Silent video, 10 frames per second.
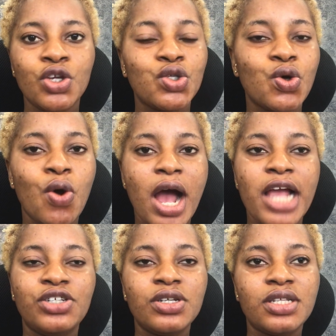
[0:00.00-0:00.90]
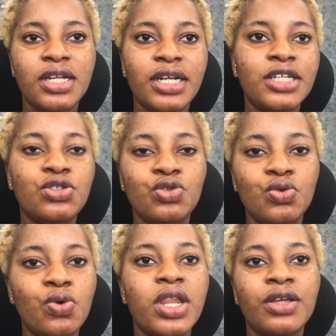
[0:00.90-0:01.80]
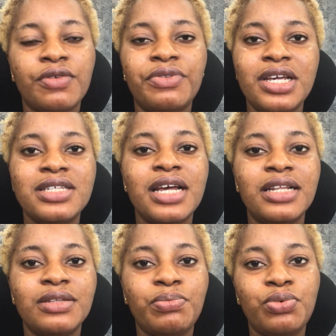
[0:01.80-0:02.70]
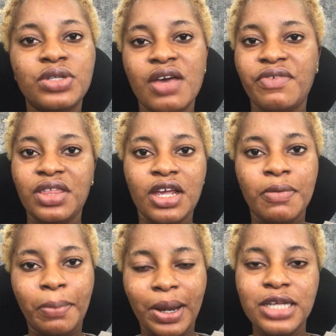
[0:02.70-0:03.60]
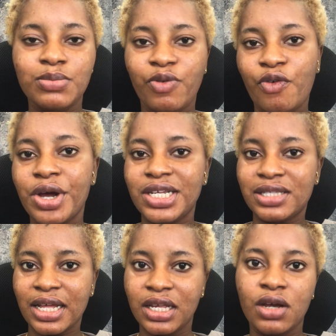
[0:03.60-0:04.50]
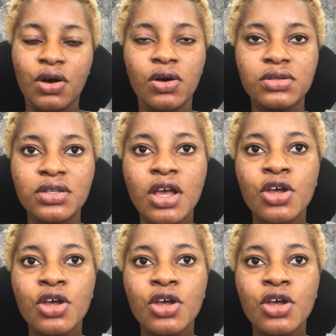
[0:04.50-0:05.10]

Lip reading: So I just needed to do a lot of things and put everything in place before I start the course,